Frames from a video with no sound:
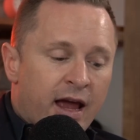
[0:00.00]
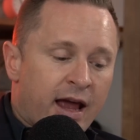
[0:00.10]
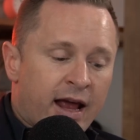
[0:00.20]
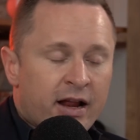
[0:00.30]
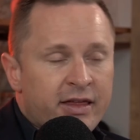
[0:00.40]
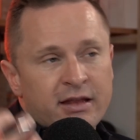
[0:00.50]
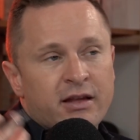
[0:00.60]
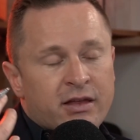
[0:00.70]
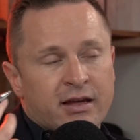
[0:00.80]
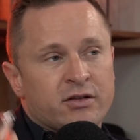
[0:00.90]
And I think
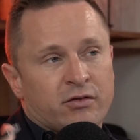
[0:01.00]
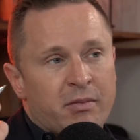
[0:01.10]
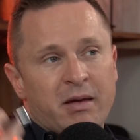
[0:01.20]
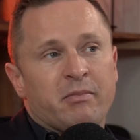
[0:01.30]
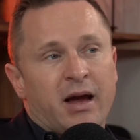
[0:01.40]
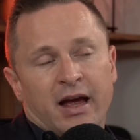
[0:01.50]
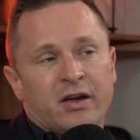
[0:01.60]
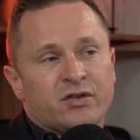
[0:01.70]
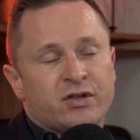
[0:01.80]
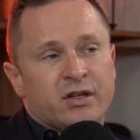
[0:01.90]
the thing to remember
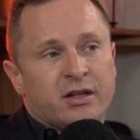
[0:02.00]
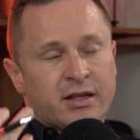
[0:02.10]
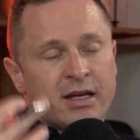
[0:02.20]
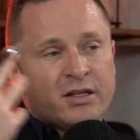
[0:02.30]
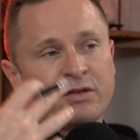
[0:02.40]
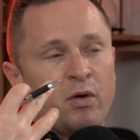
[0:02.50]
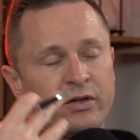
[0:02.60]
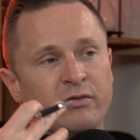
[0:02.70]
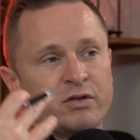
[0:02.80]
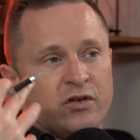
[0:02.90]
is this is what
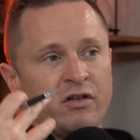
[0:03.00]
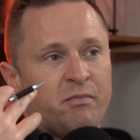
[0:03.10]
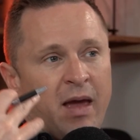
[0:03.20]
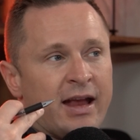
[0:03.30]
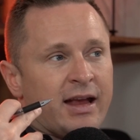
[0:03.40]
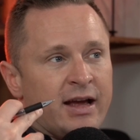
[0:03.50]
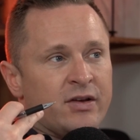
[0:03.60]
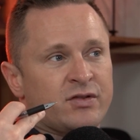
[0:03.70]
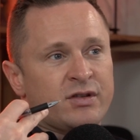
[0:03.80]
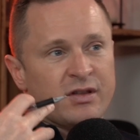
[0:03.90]
the Reserve Bank
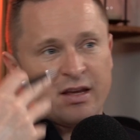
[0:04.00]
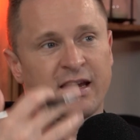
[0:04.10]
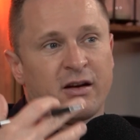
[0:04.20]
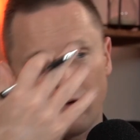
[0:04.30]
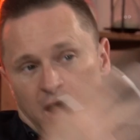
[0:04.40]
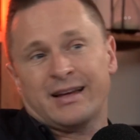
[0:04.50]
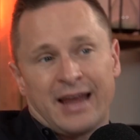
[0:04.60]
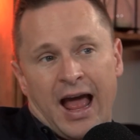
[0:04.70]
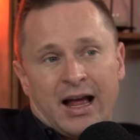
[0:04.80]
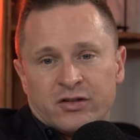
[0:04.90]
is thinking right
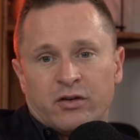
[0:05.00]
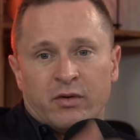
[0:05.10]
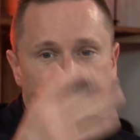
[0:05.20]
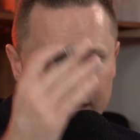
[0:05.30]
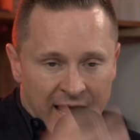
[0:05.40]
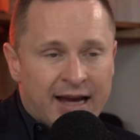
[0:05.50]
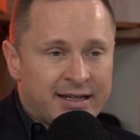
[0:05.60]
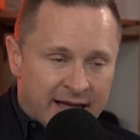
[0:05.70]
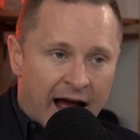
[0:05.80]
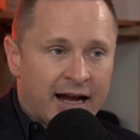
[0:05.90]
now. So with today's
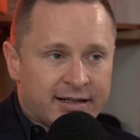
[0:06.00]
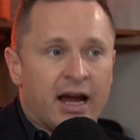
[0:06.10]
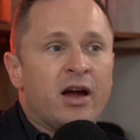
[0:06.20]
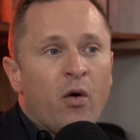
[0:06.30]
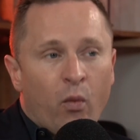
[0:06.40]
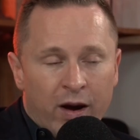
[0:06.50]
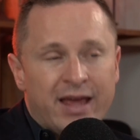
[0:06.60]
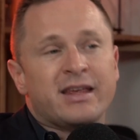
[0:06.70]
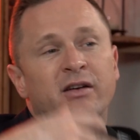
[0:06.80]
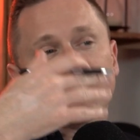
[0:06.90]
data,
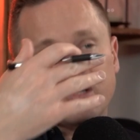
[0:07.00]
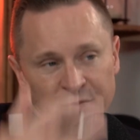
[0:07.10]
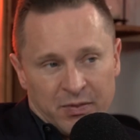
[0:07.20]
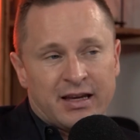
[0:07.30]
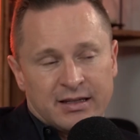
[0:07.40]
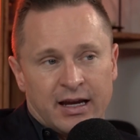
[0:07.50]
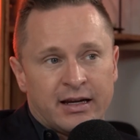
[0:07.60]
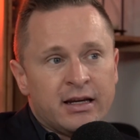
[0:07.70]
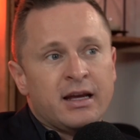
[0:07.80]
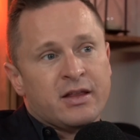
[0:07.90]
where they're
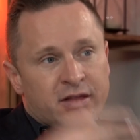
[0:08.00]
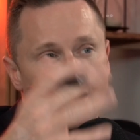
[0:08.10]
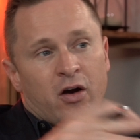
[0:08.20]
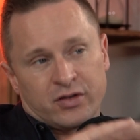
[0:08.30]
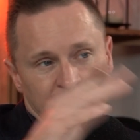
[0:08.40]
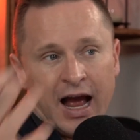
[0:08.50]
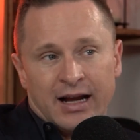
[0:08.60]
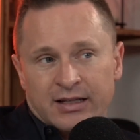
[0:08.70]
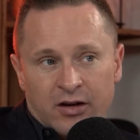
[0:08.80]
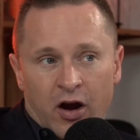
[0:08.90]
expecting the
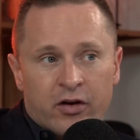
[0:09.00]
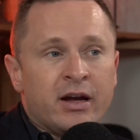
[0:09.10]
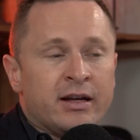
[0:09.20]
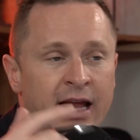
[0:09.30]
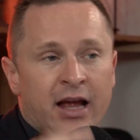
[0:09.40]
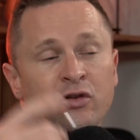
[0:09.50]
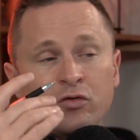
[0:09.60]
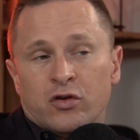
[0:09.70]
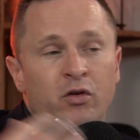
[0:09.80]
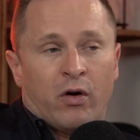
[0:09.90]
OCR to go. Now, you
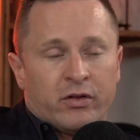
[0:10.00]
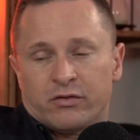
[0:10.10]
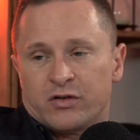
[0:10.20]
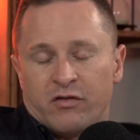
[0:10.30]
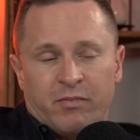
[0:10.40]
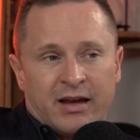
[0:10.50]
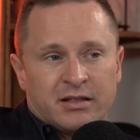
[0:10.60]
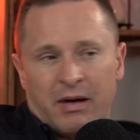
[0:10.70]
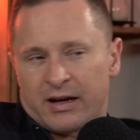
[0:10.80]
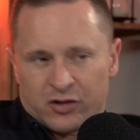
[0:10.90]
do want the Reserve Bank
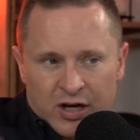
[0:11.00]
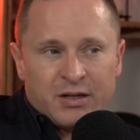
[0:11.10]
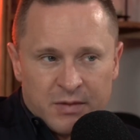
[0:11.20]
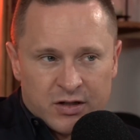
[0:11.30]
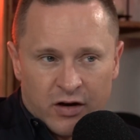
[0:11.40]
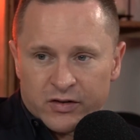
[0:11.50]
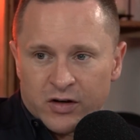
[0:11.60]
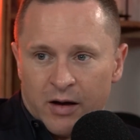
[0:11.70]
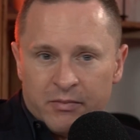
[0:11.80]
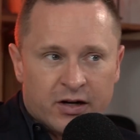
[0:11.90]
to make adjustments over
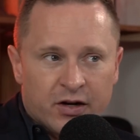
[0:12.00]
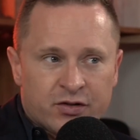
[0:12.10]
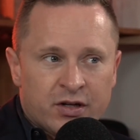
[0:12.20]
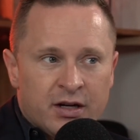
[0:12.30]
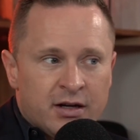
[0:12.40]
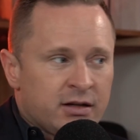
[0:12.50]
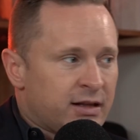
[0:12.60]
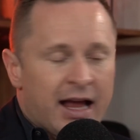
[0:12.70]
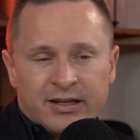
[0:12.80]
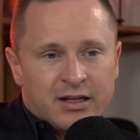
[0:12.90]
time because
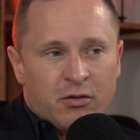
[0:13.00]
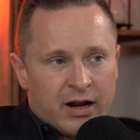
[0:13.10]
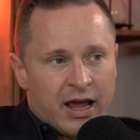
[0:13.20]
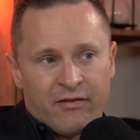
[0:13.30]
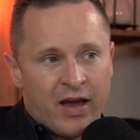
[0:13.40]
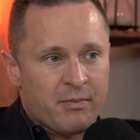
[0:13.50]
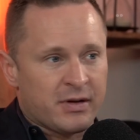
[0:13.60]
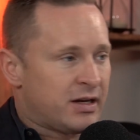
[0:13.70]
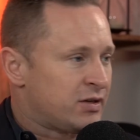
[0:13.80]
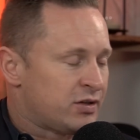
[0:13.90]
last thing you have happen
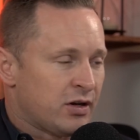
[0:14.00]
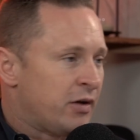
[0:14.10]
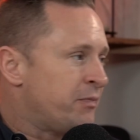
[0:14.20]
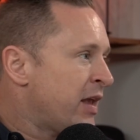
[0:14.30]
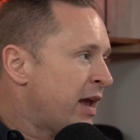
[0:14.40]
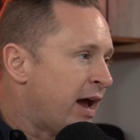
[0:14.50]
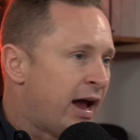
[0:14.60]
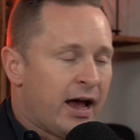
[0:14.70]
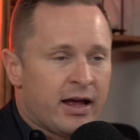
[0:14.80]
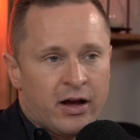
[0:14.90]
is,
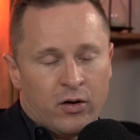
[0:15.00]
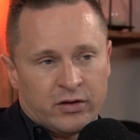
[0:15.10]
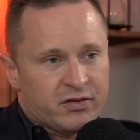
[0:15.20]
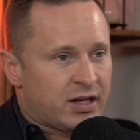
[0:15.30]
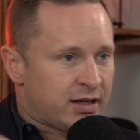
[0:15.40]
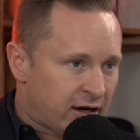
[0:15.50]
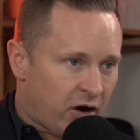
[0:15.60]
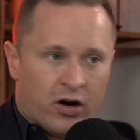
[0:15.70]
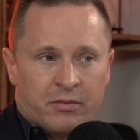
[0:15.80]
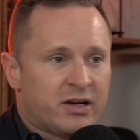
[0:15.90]
all of a sudden the
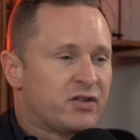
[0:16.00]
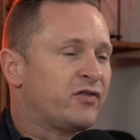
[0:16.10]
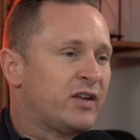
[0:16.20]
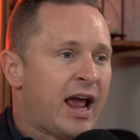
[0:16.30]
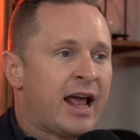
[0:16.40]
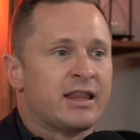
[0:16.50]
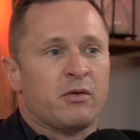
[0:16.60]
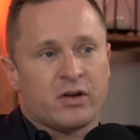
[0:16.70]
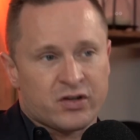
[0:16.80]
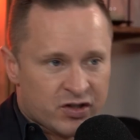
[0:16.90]
economy's flat, they
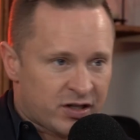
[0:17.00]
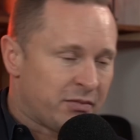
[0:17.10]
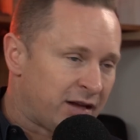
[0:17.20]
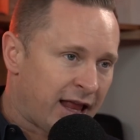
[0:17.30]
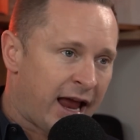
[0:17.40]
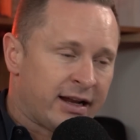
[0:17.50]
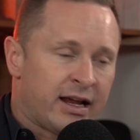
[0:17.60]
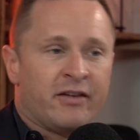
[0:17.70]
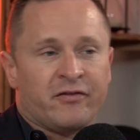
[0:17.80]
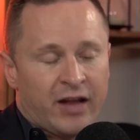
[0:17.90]
want to stimulate
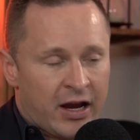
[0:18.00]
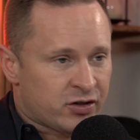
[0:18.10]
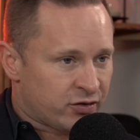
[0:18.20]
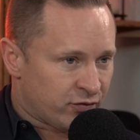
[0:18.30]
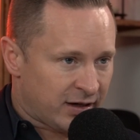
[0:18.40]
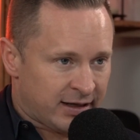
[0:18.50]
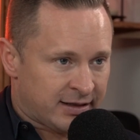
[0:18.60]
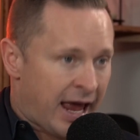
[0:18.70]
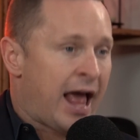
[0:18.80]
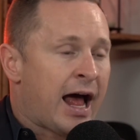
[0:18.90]
it, inflation's really
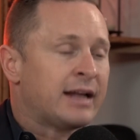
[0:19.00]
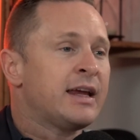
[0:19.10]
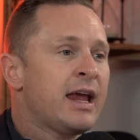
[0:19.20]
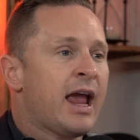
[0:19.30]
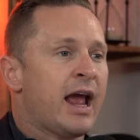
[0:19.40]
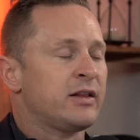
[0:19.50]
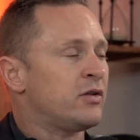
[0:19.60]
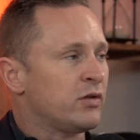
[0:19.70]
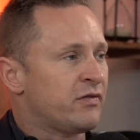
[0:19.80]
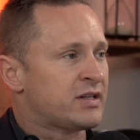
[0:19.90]
down, and then
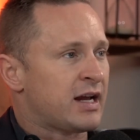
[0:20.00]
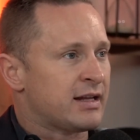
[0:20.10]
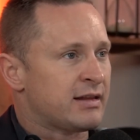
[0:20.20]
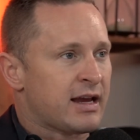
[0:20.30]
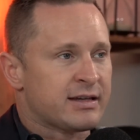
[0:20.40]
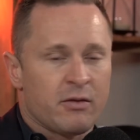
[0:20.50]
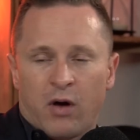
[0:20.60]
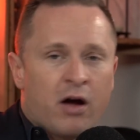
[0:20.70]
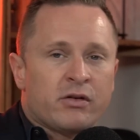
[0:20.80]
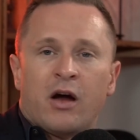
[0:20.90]
all of a sudden they say,
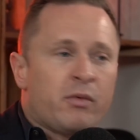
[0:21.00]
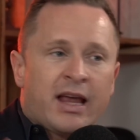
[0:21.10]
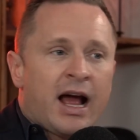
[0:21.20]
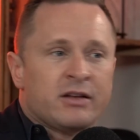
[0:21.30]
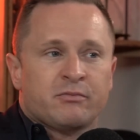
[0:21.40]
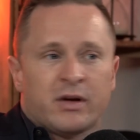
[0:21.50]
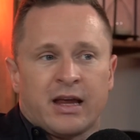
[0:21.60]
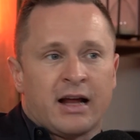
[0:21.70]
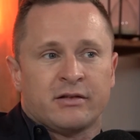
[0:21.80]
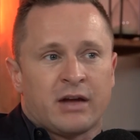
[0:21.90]
well, no, we can't
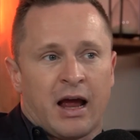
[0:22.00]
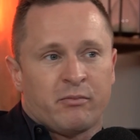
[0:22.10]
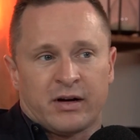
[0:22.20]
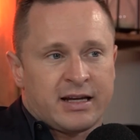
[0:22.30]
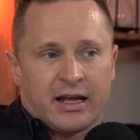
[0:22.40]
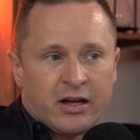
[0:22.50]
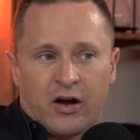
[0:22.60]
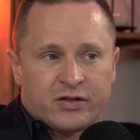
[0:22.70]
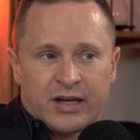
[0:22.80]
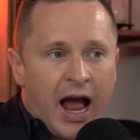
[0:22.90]
bring down the
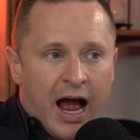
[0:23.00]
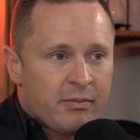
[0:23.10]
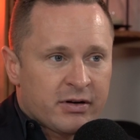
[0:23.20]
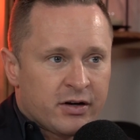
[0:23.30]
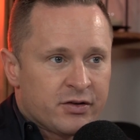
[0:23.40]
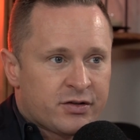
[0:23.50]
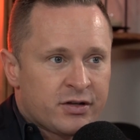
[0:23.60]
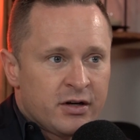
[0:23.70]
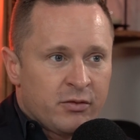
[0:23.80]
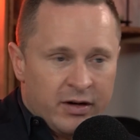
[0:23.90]
OCR because
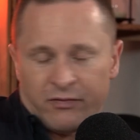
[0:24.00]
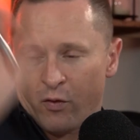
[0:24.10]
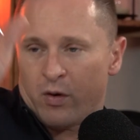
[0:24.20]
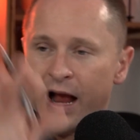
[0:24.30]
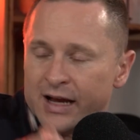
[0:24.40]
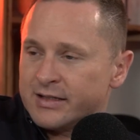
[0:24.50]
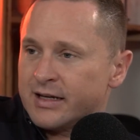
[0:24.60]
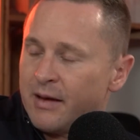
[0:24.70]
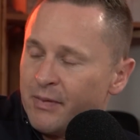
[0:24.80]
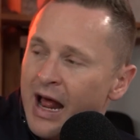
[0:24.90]
we forecast to
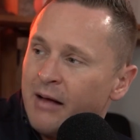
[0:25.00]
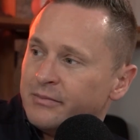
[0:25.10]
keep it up.